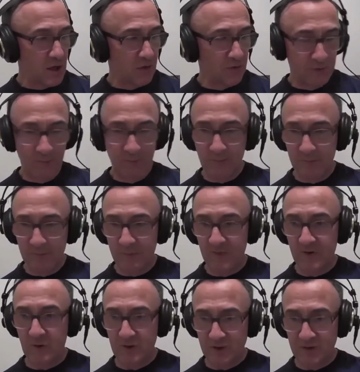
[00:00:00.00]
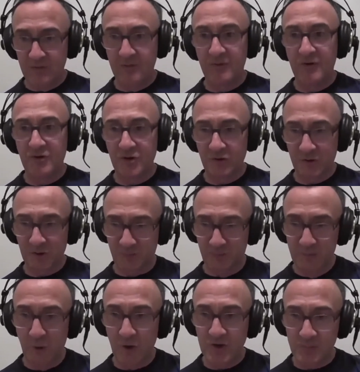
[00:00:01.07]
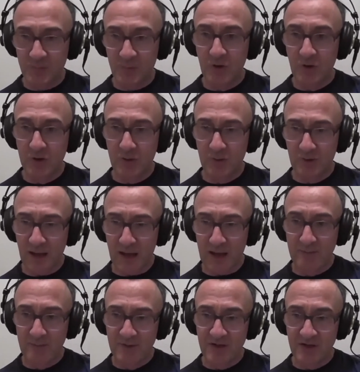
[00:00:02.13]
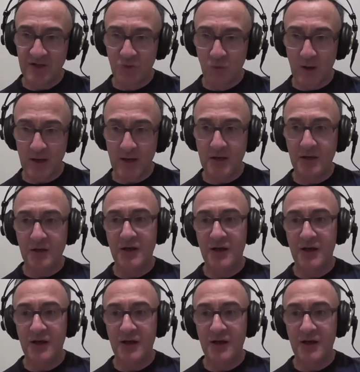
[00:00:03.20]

there was multiple games this week,